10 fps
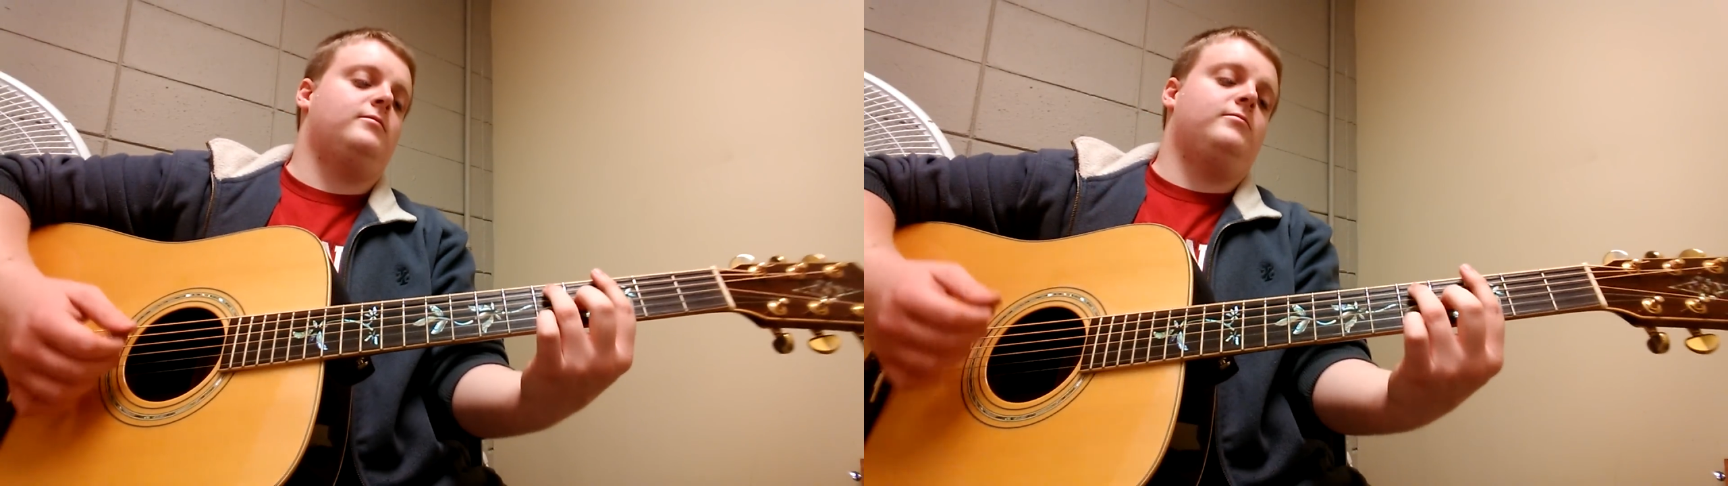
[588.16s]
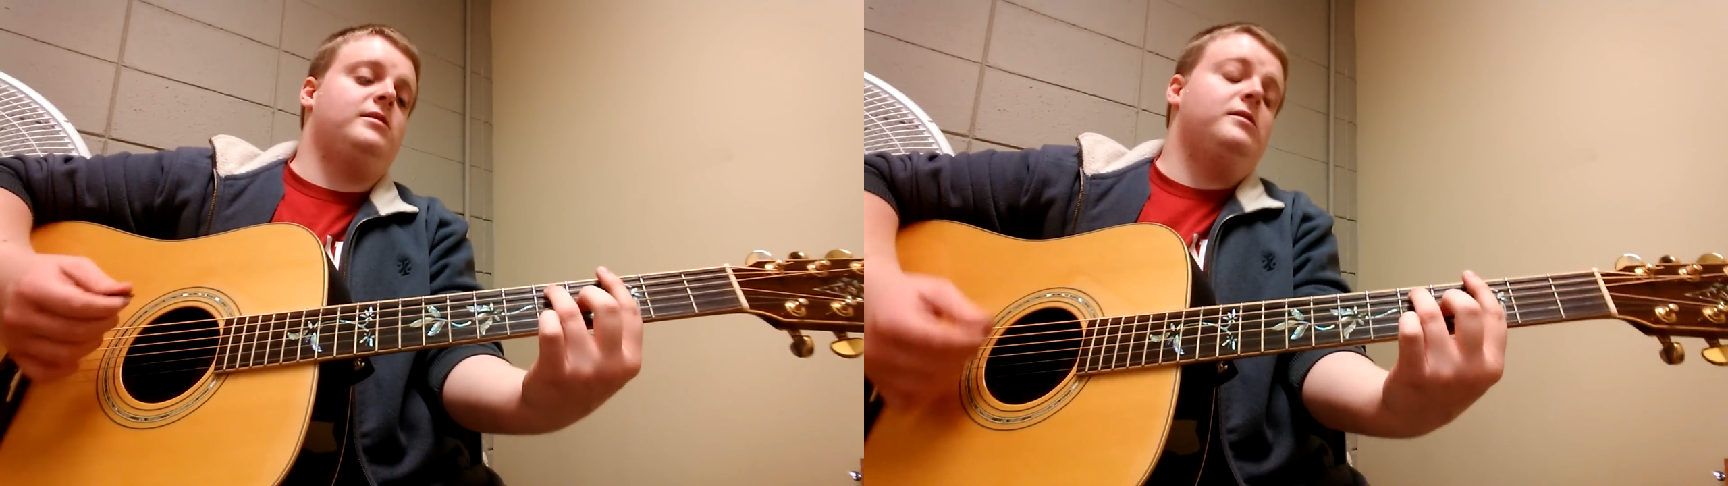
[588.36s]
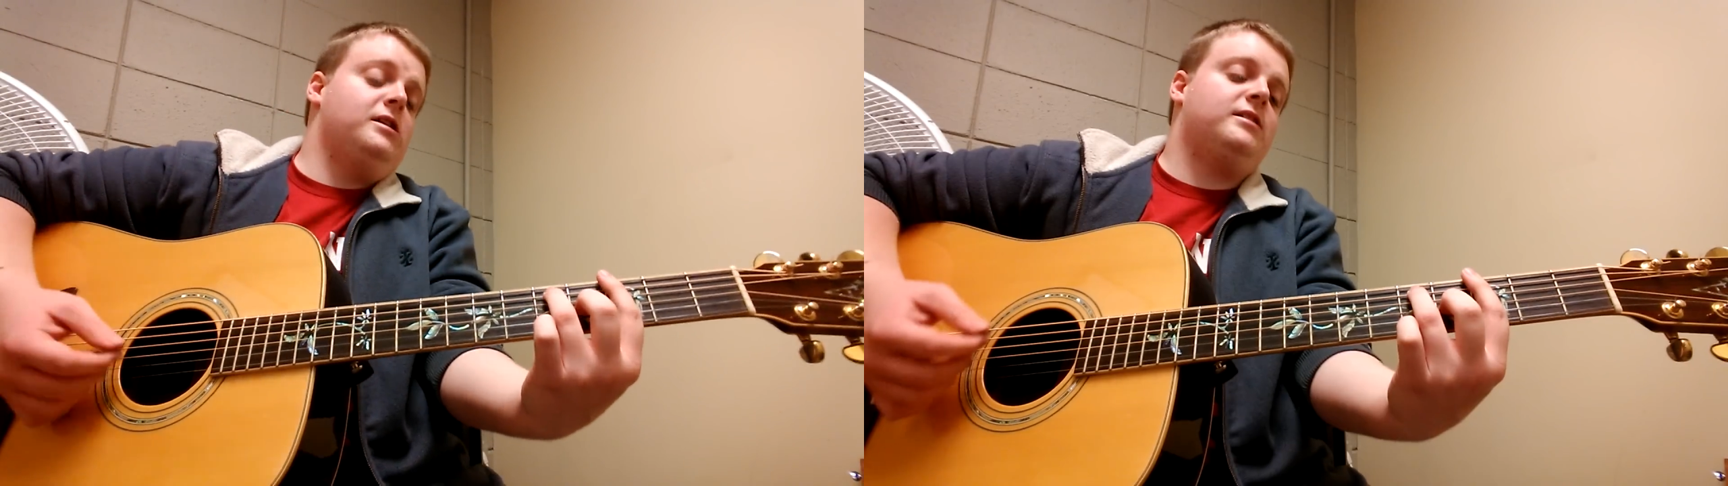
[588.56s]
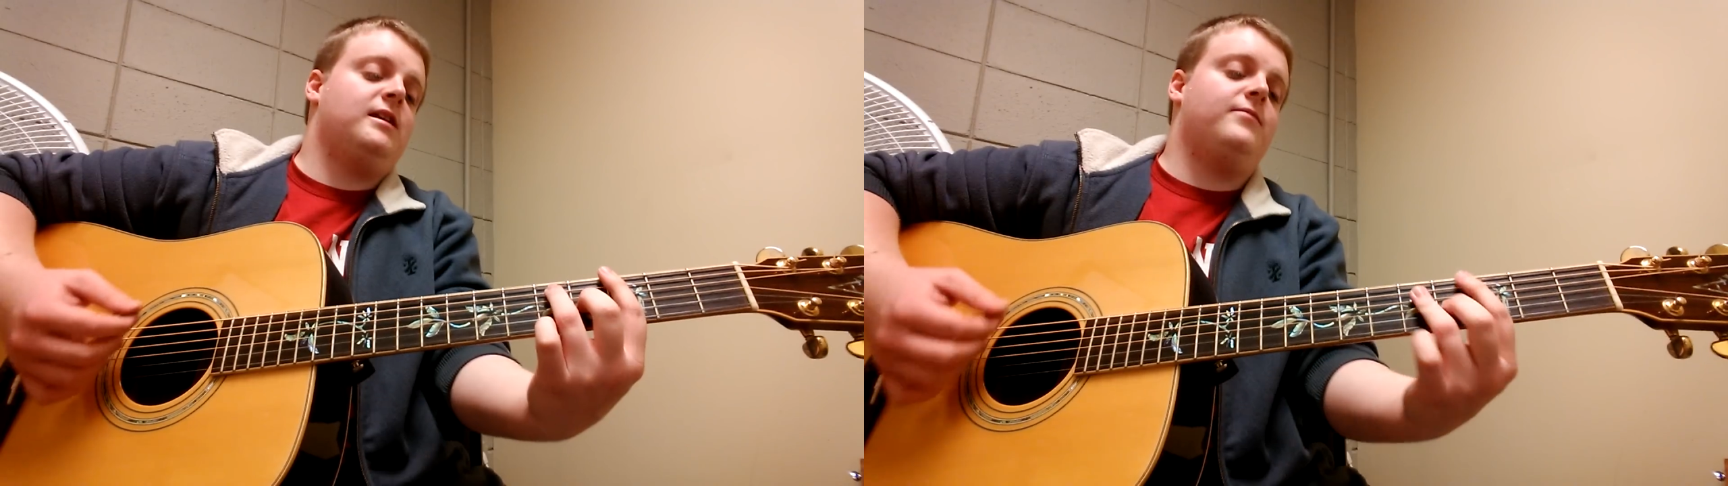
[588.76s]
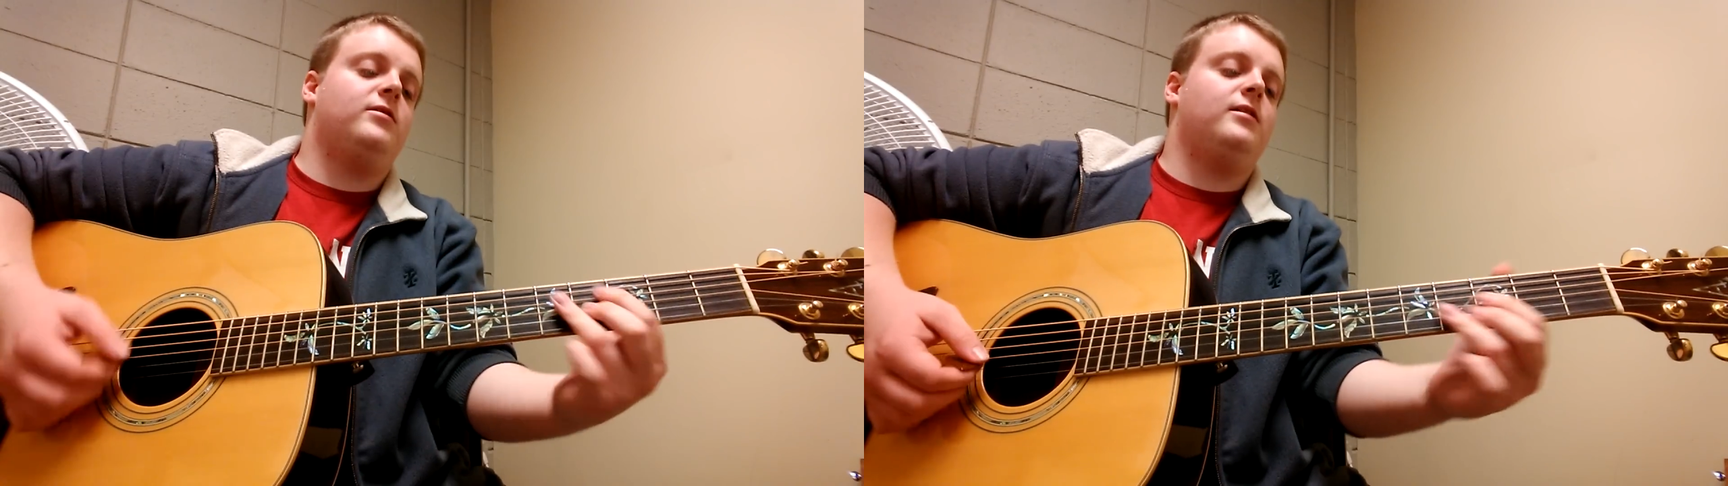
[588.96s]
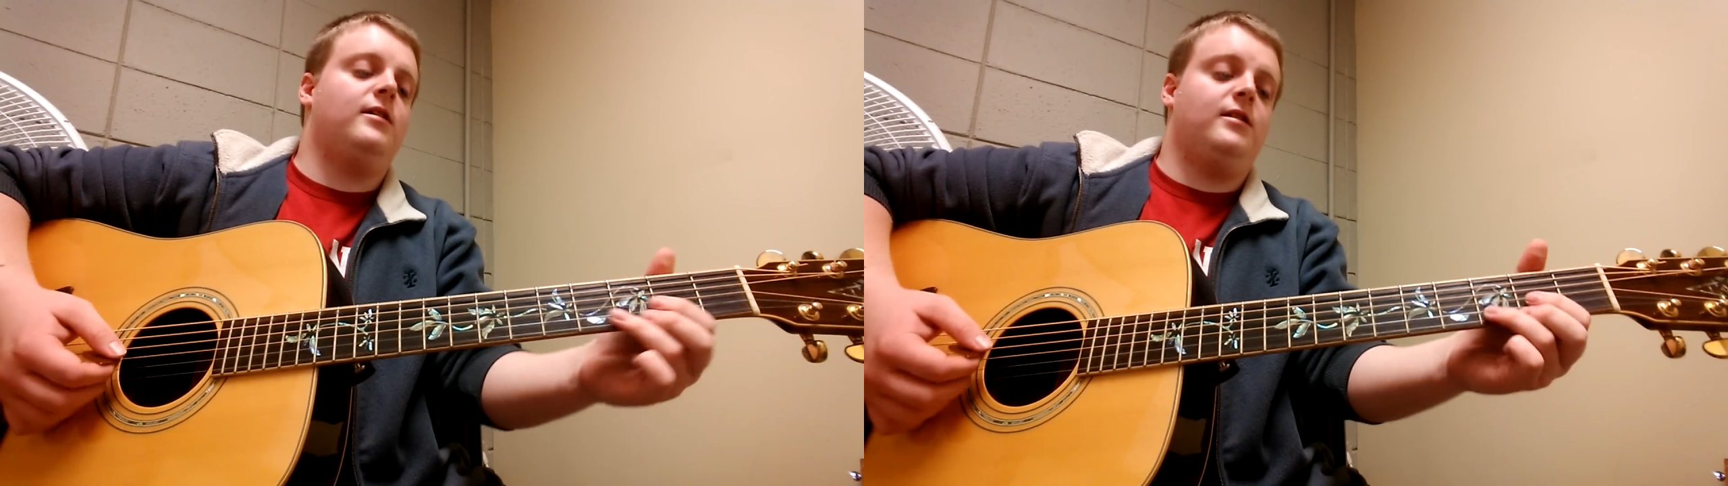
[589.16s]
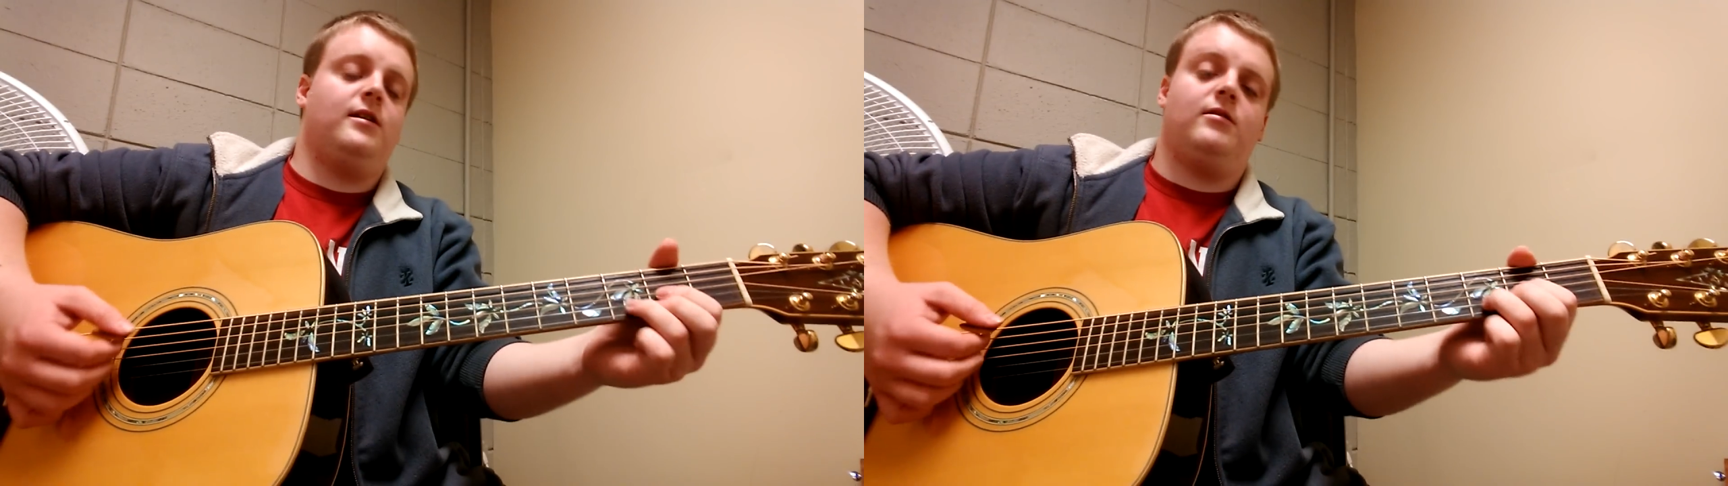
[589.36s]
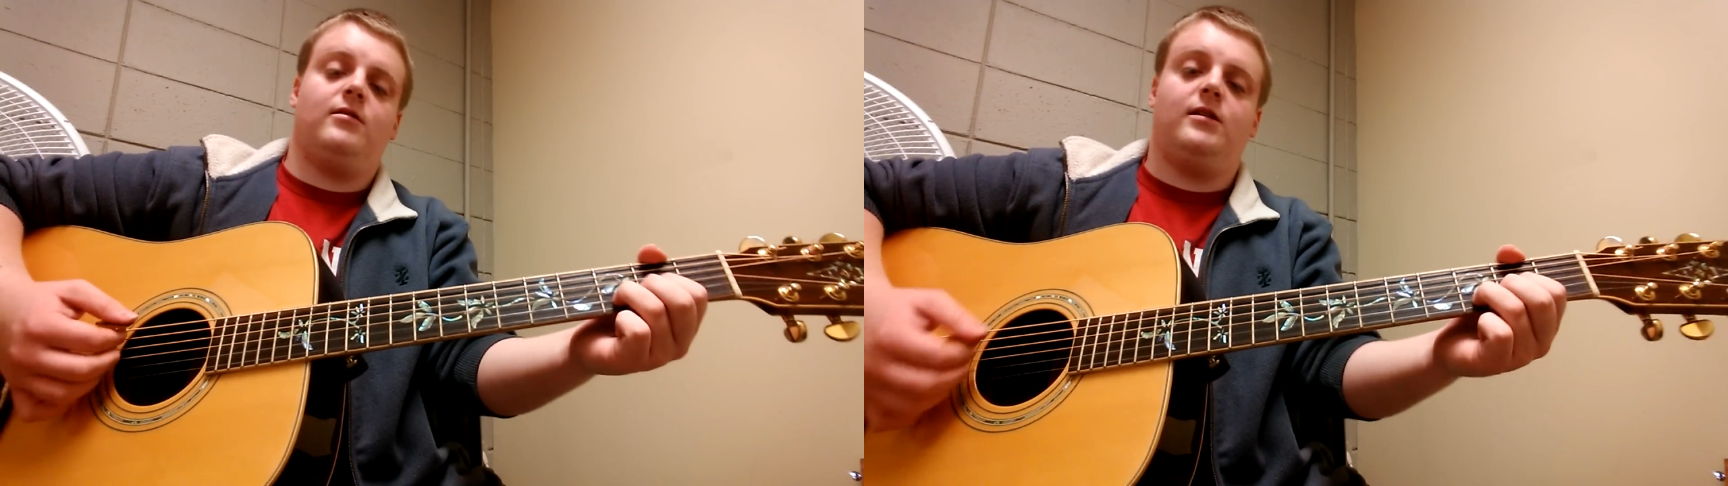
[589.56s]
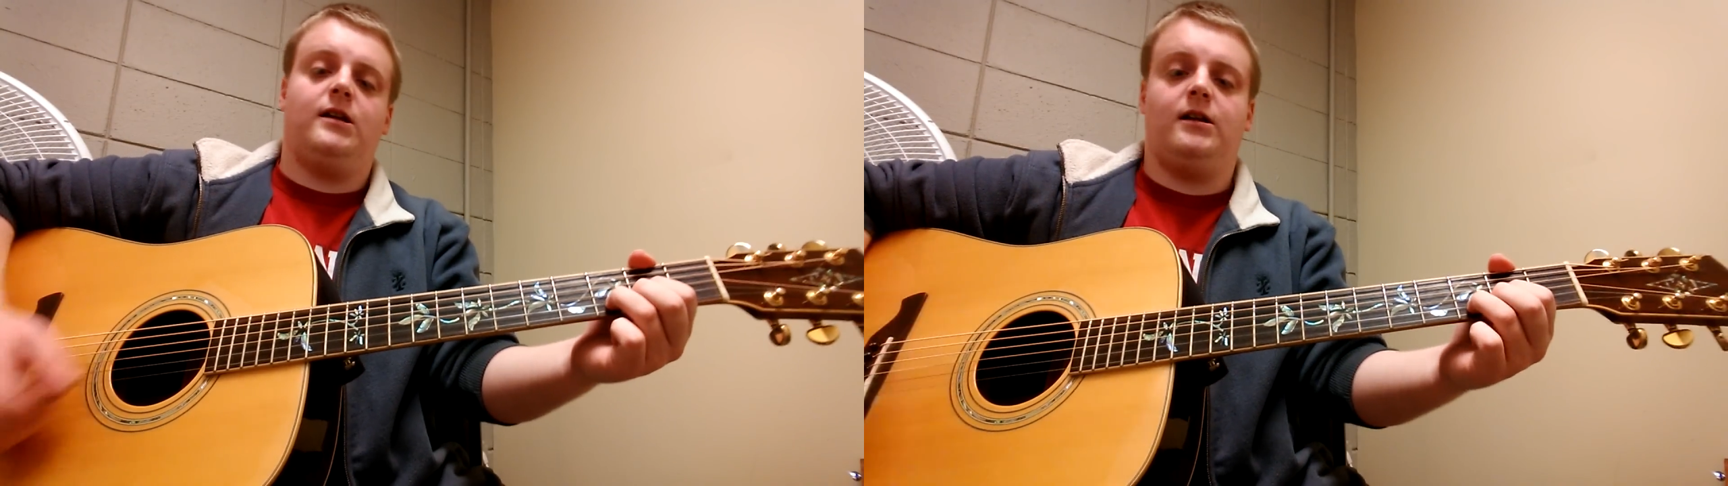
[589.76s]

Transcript: G7, and then